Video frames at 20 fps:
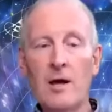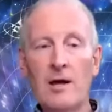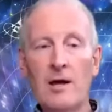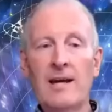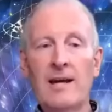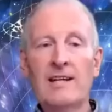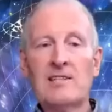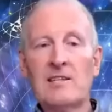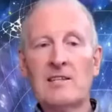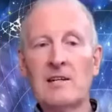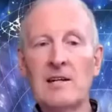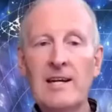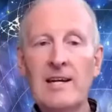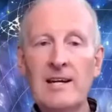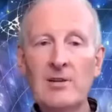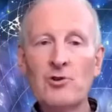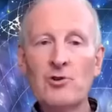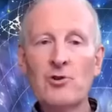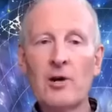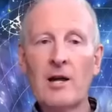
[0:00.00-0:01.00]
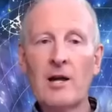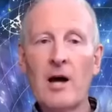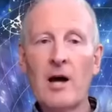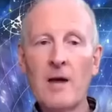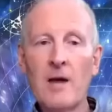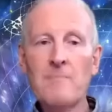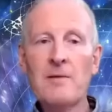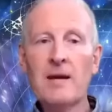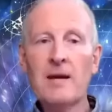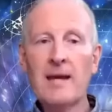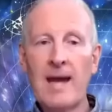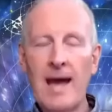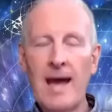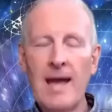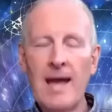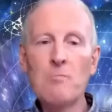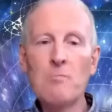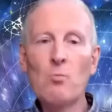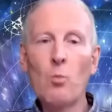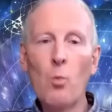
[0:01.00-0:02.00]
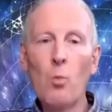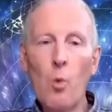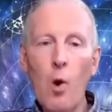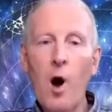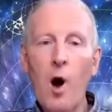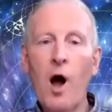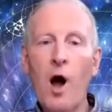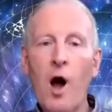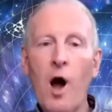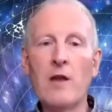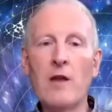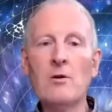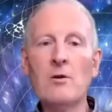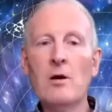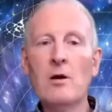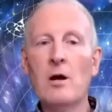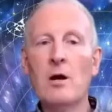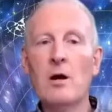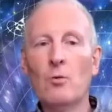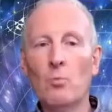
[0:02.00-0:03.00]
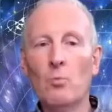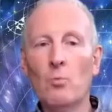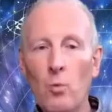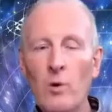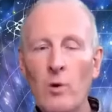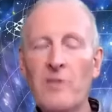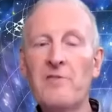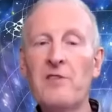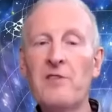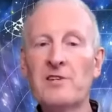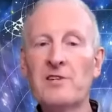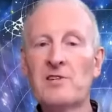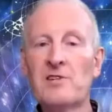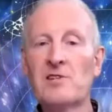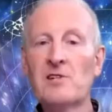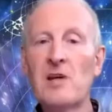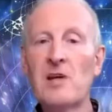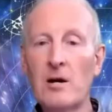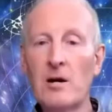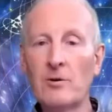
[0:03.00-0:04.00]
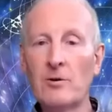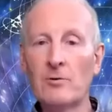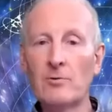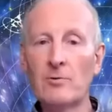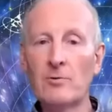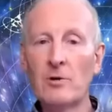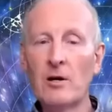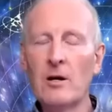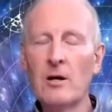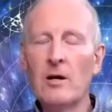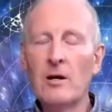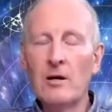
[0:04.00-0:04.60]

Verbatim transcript: It's literally, I became one with the stone